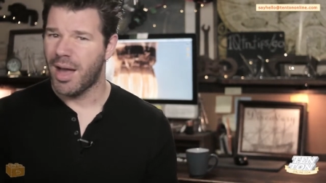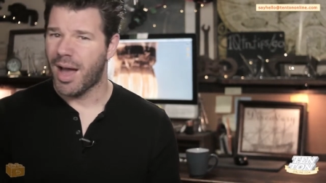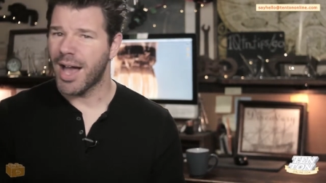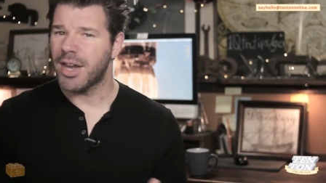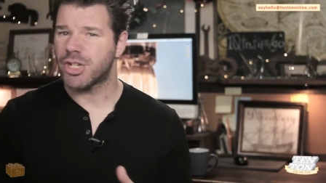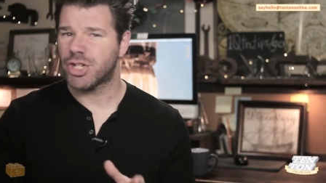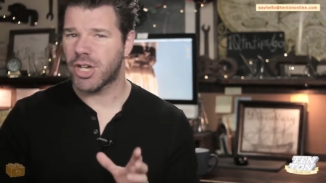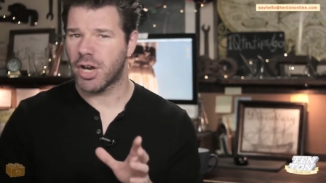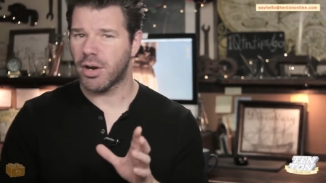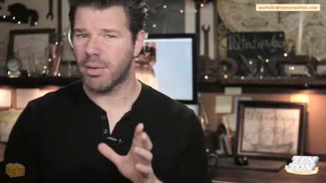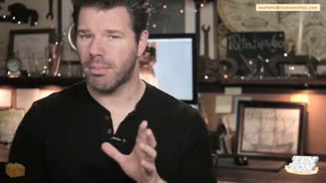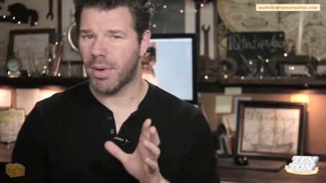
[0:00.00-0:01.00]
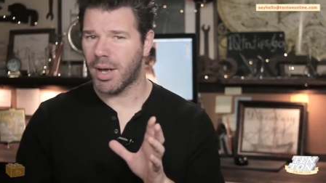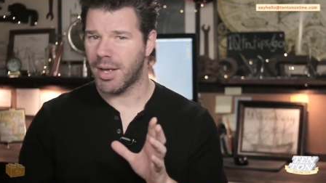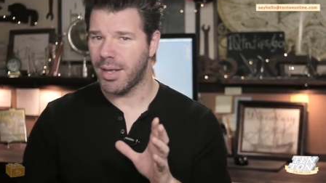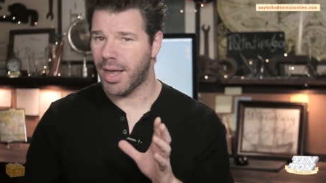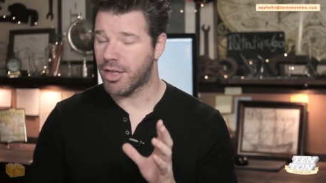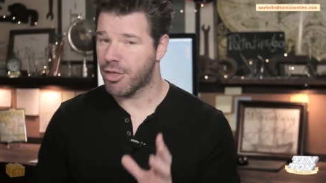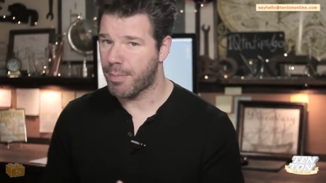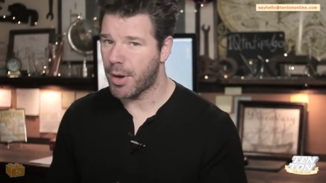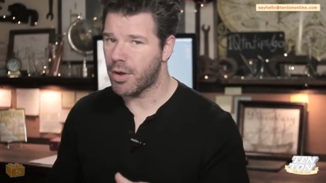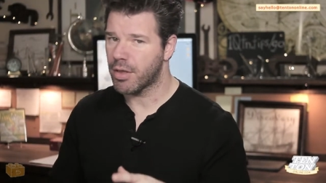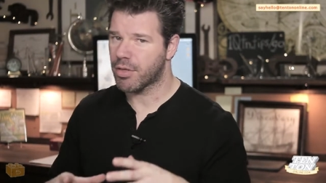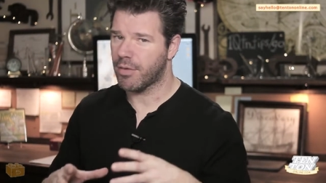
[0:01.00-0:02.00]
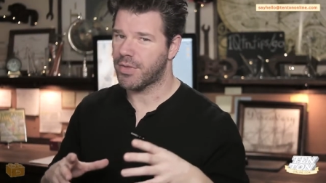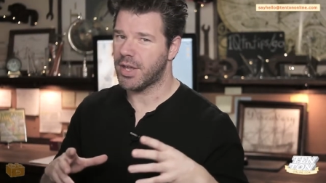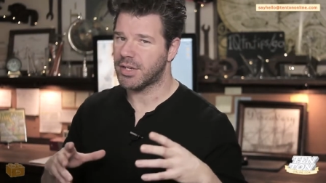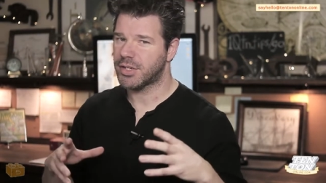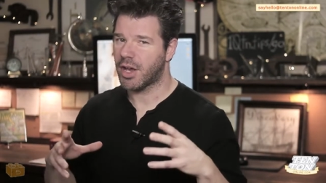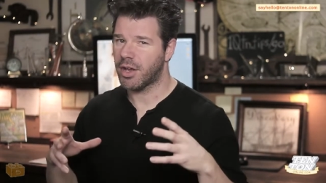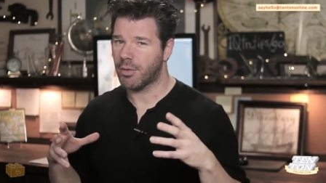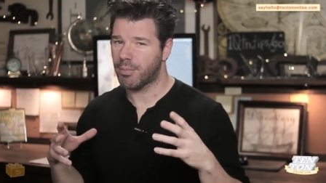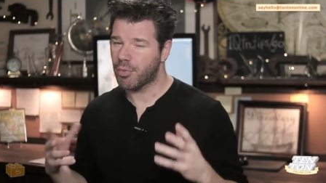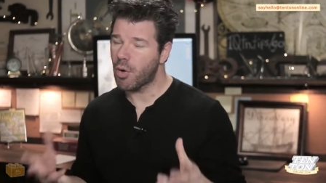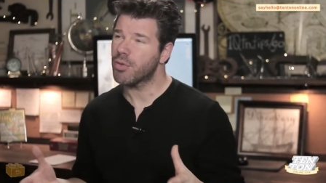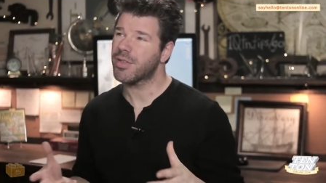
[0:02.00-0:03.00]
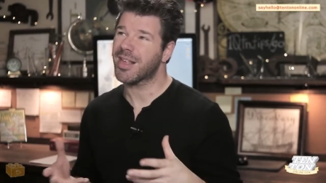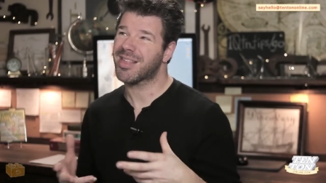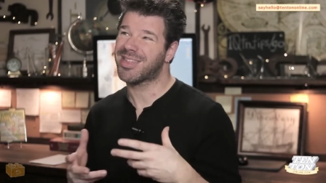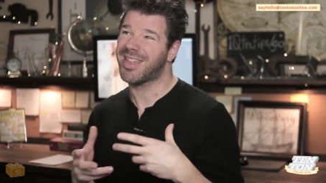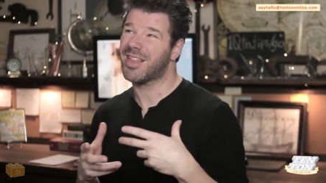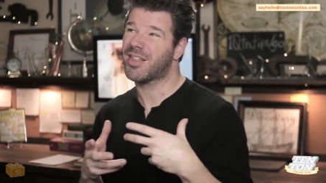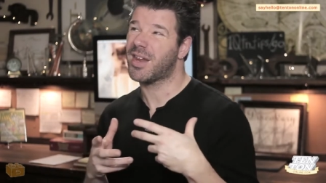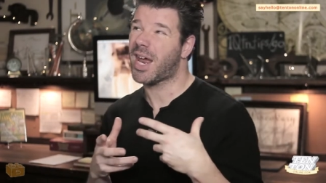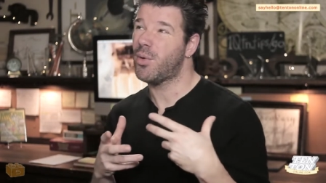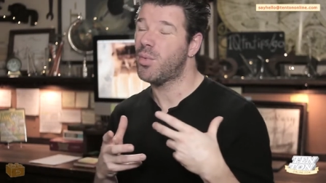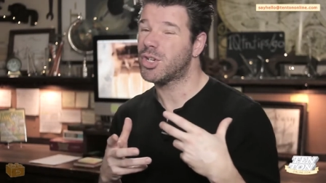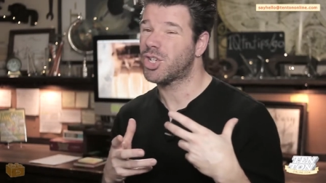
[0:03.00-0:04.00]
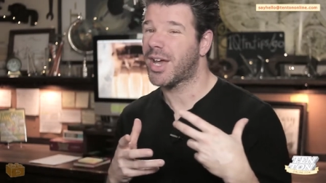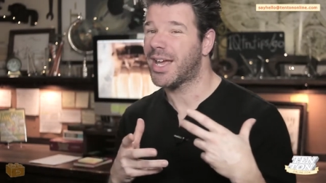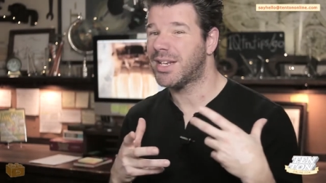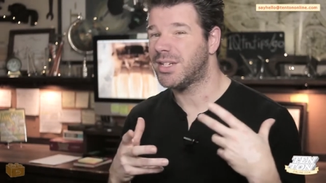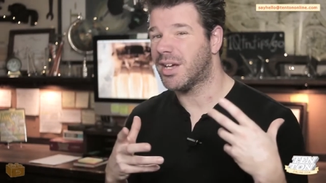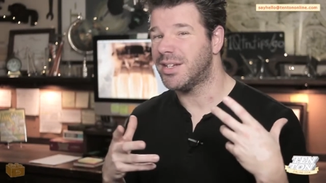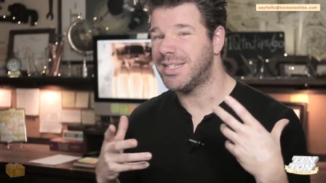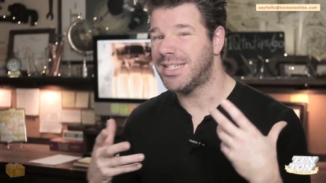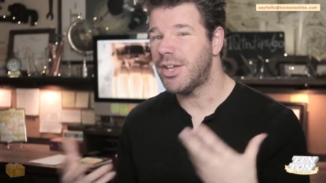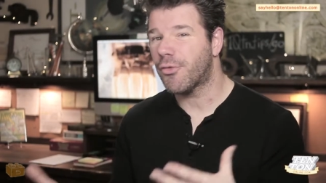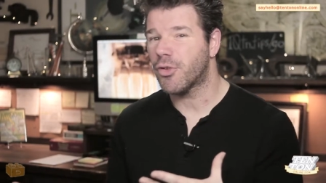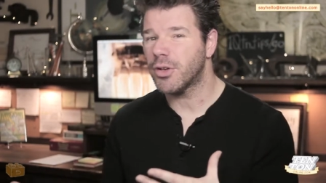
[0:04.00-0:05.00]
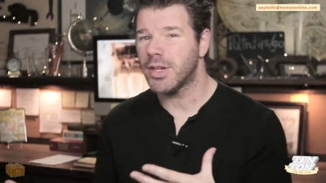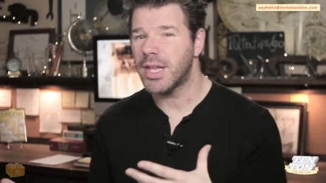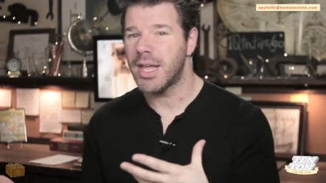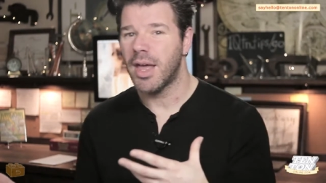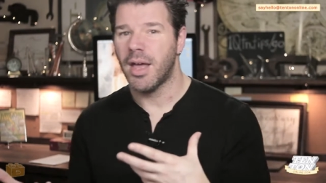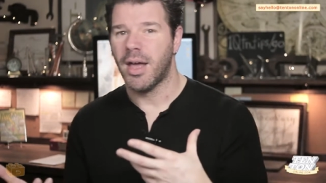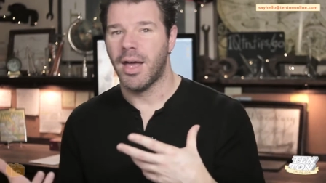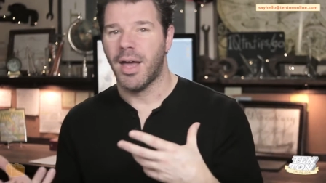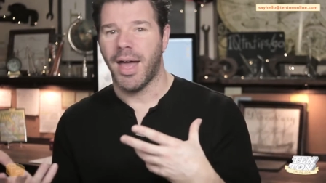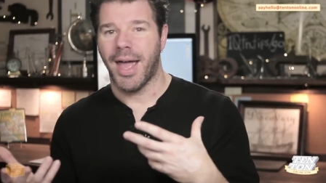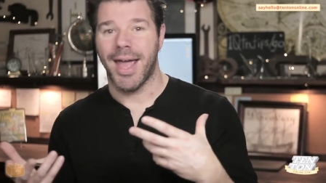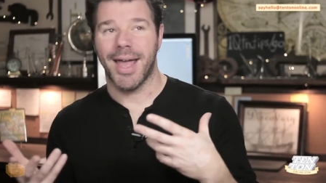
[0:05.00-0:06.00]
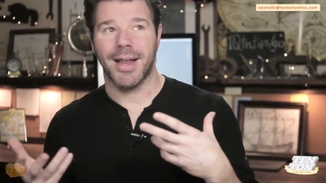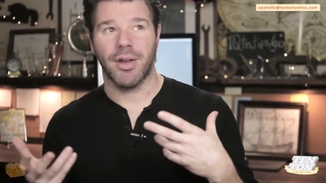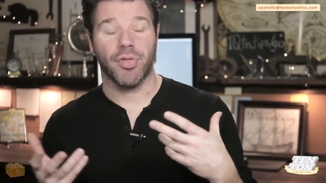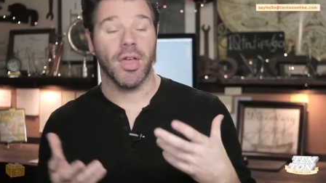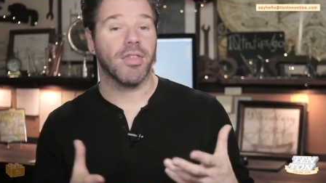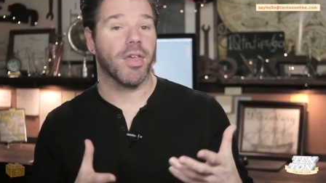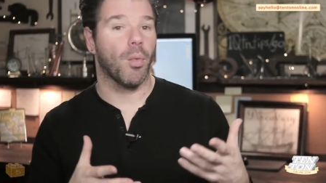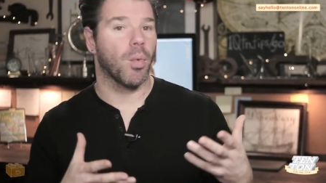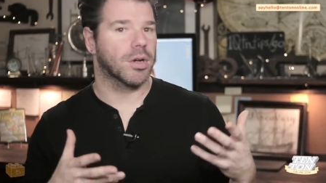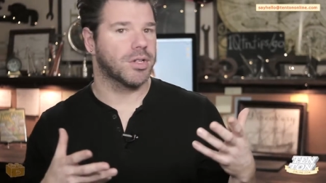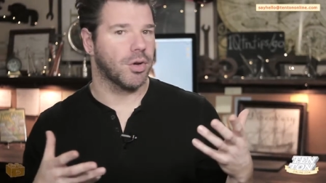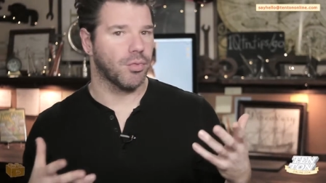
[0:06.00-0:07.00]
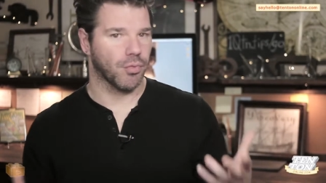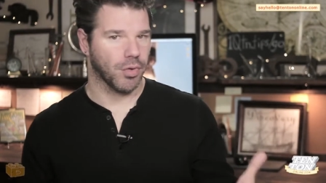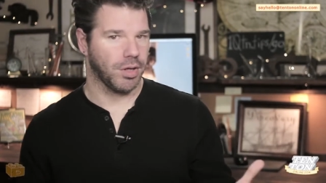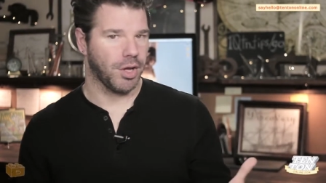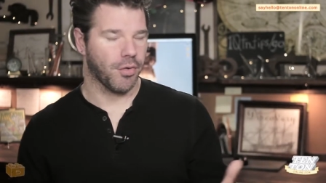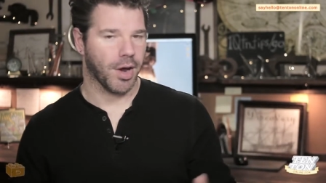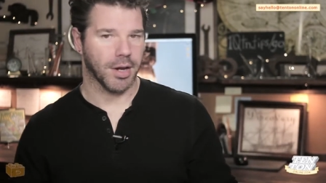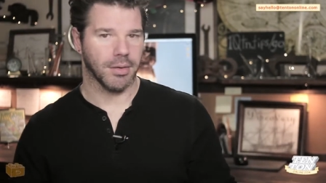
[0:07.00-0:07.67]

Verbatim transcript: I'm going to share my experience of the entire process, things that I wish I had done differently, and things that worked out really great.